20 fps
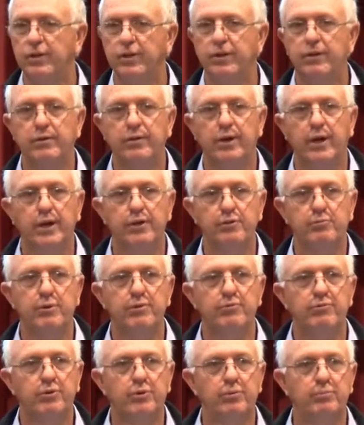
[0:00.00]
that has
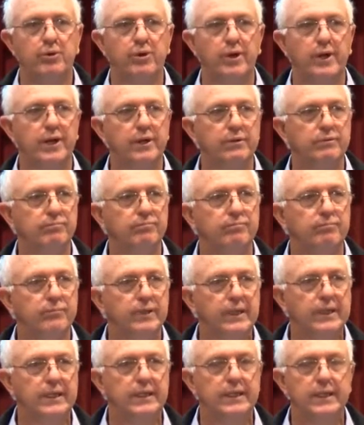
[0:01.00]
been formed by
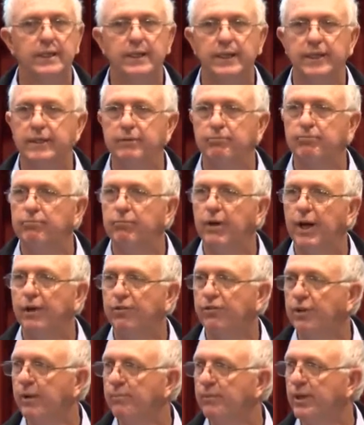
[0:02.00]
our
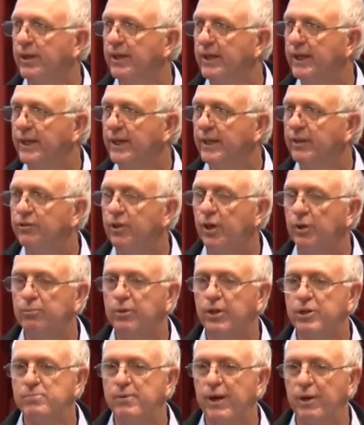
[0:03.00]
latest government. So
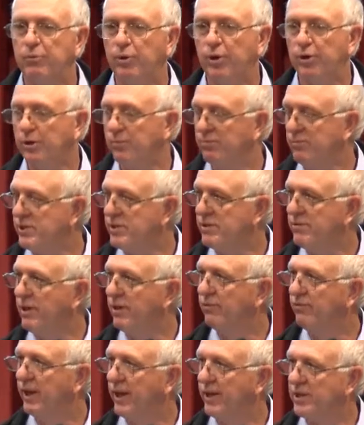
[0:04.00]
please make welcome Mr.
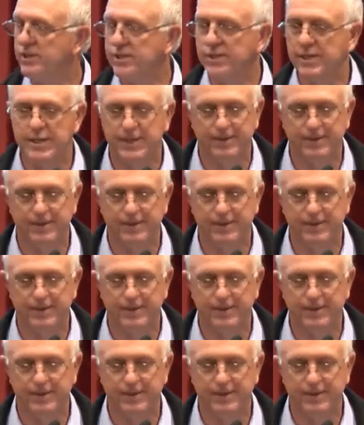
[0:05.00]
Ralph Addis.